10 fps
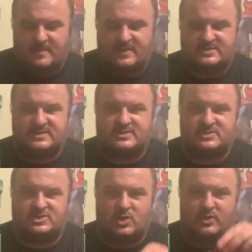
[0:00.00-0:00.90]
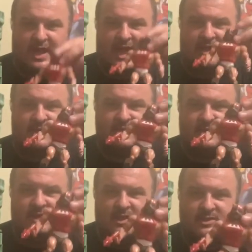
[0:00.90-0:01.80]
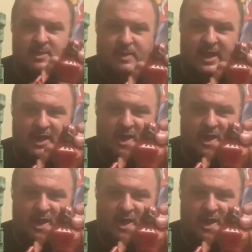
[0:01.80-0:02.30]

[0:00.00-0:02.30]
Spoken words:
This is Zodak. Depending